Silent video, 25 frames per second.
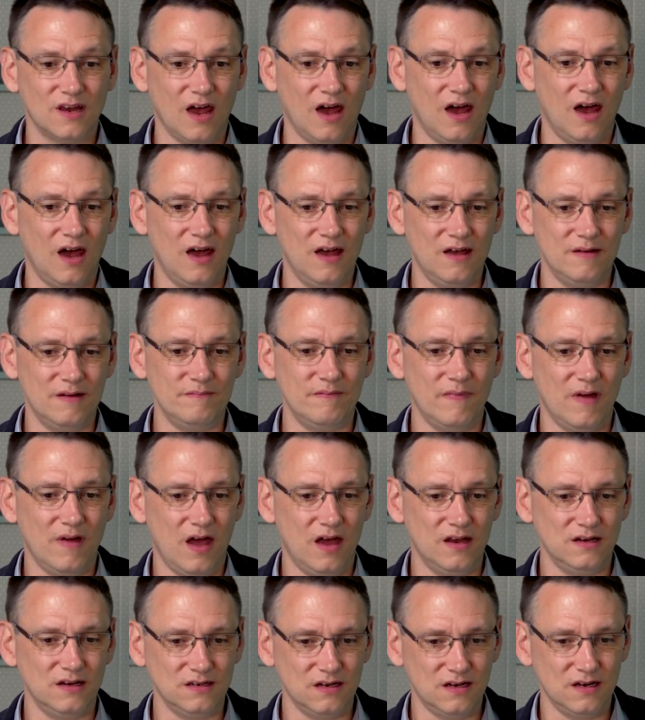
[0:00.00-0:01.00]

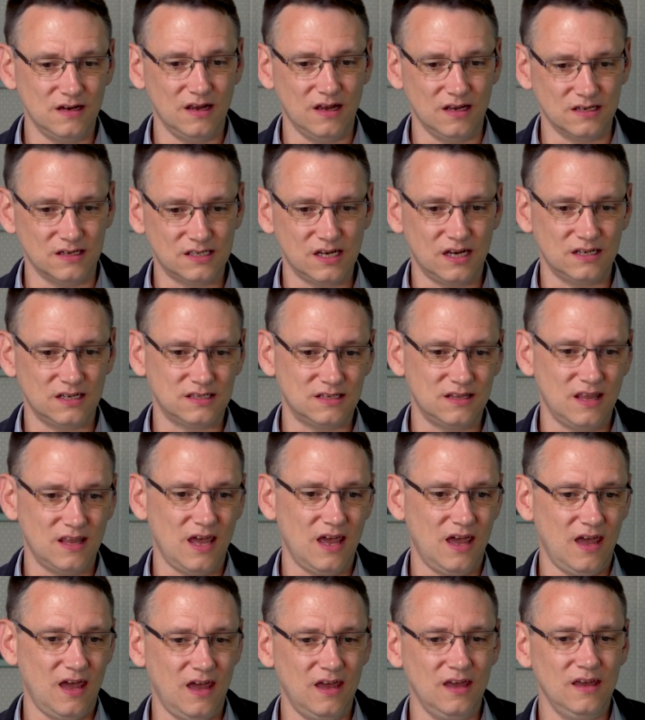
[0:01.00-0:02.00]
and assess
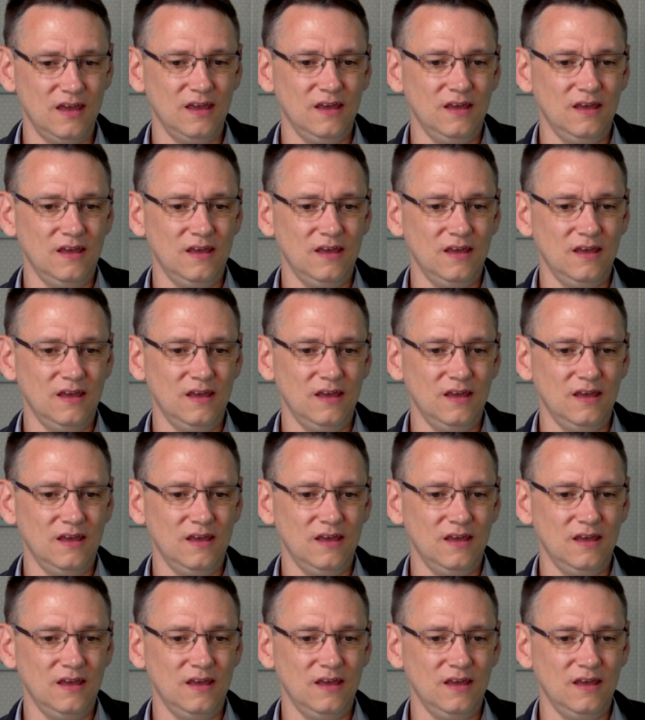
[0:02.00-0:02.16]
their